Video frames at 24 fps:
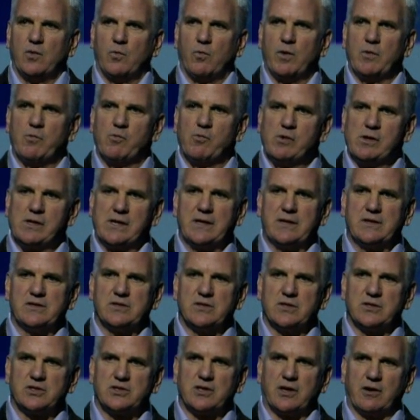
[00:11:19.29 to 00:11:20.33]
we really
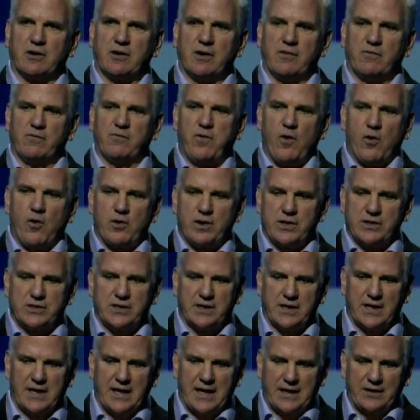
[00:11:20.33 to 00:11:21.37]
started
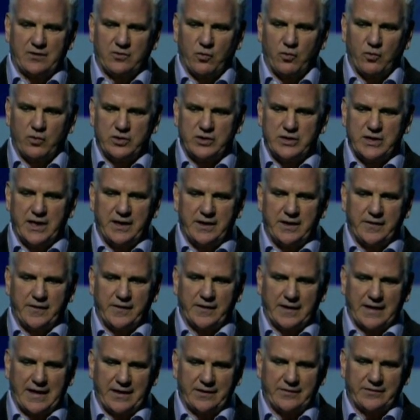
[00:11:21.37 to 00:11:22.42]
focusing on towards the end of
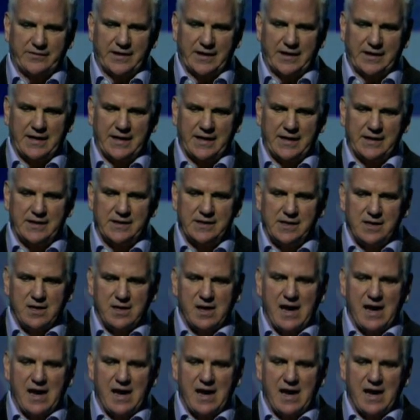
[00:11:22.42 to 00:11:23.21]
the last decade,